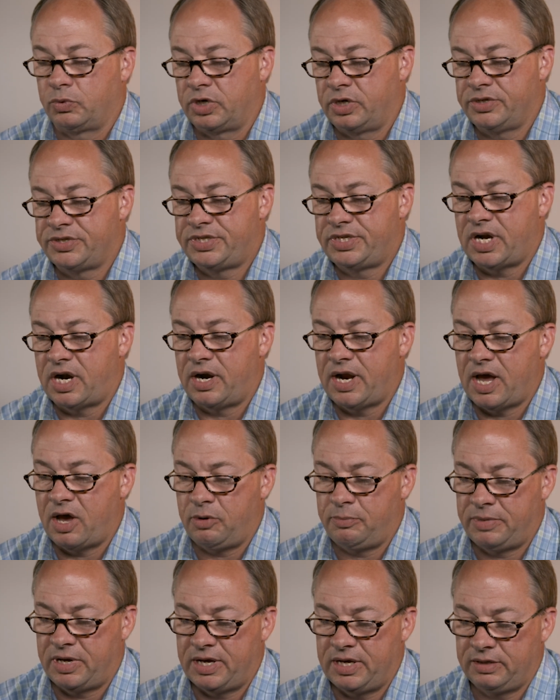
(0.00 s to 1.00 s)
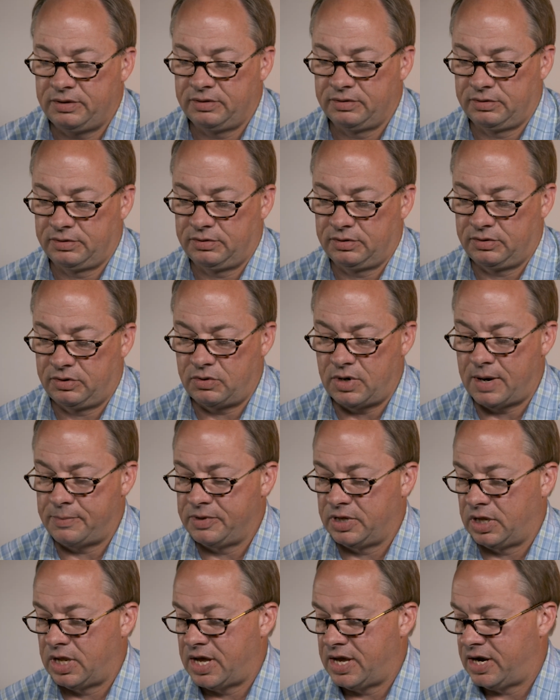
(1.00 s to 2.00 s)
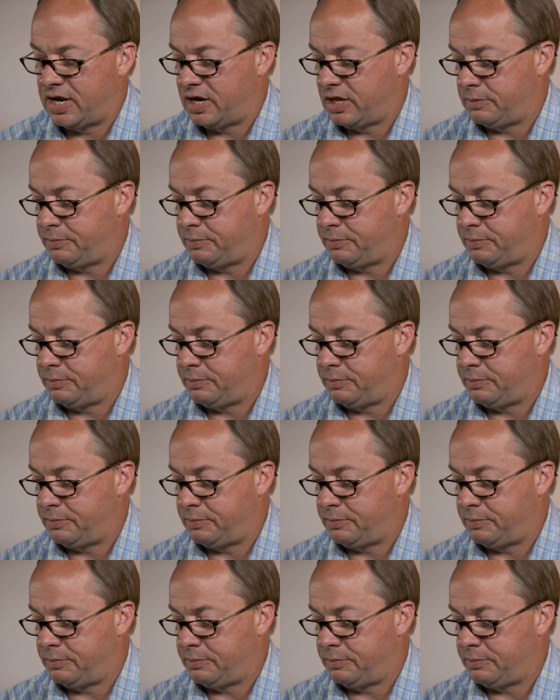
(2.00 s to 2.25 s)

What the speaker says: we're going to start out by grabbing the line out